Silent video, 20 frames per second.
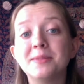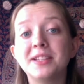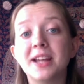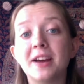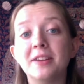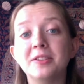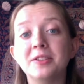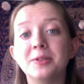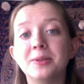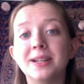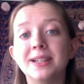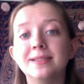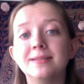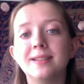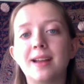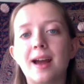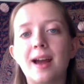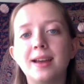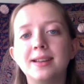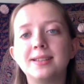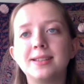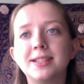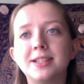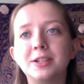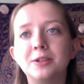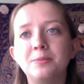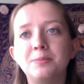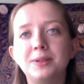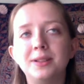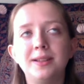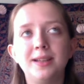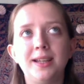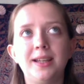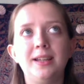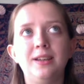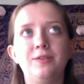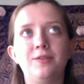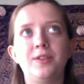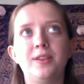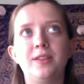down to it, I still
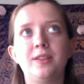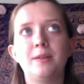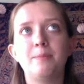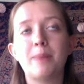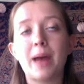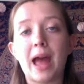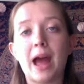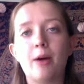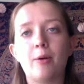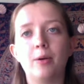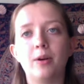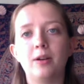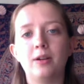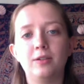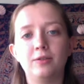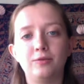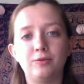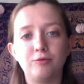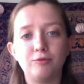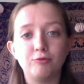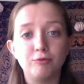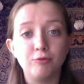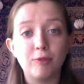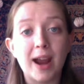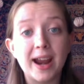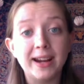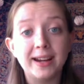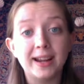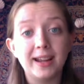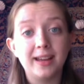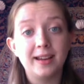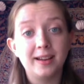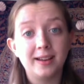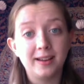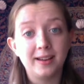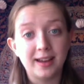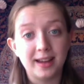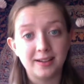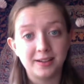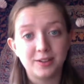believe in the power of writing
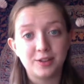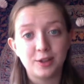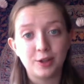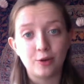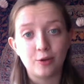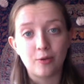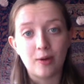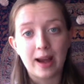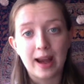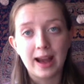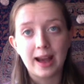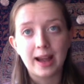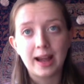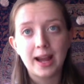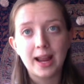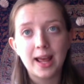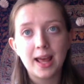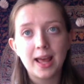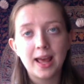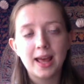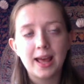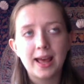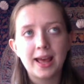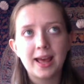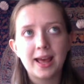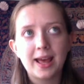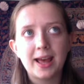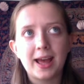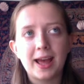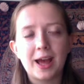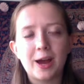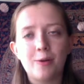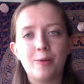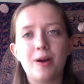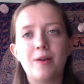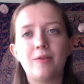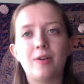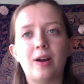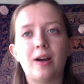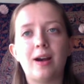against the grain.
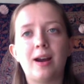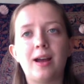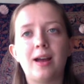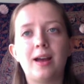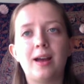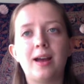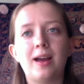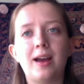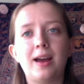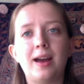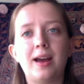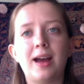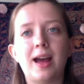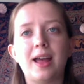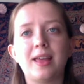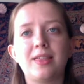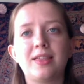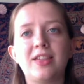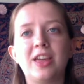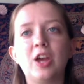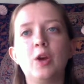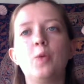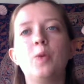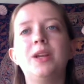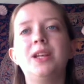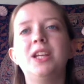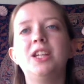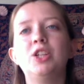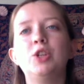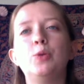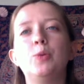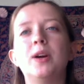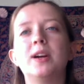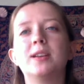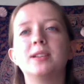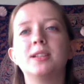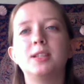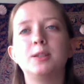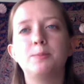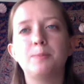However, I think we need to
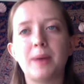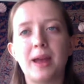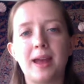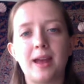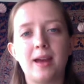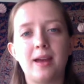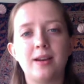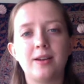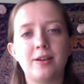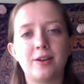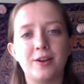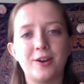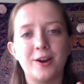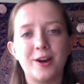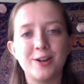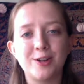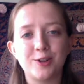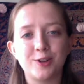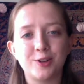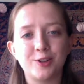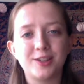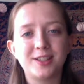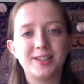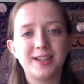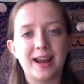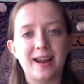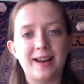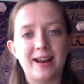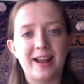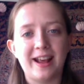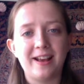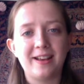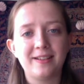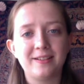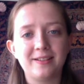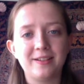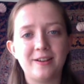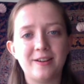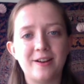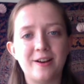expand our understanding
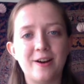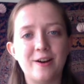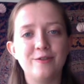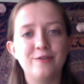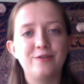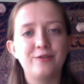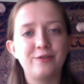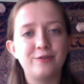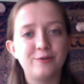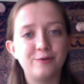of